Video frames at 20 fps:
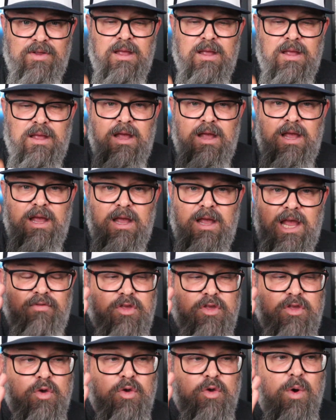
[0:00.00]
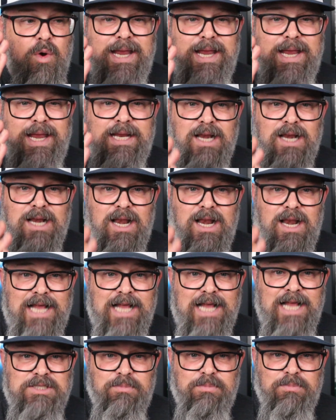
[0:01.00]
If you were waiting till the last
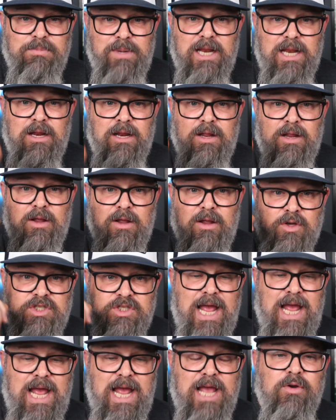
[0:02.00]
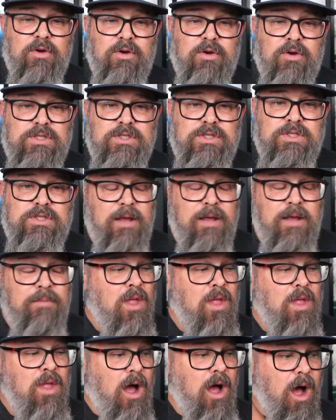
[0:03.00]
minute, go snag yours today.
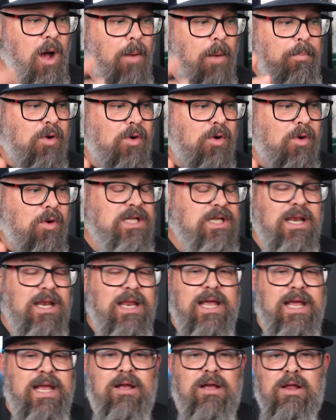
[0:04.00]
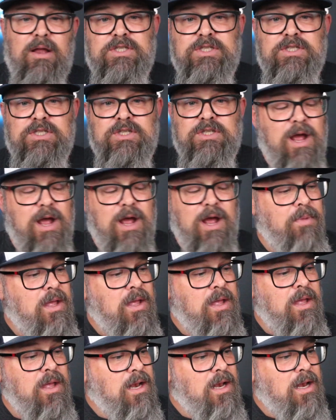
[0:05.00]
I'll post a link on Instagram.
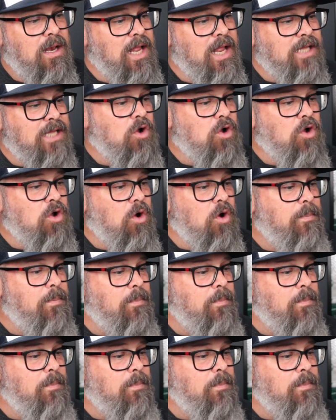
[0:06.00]
Let's go check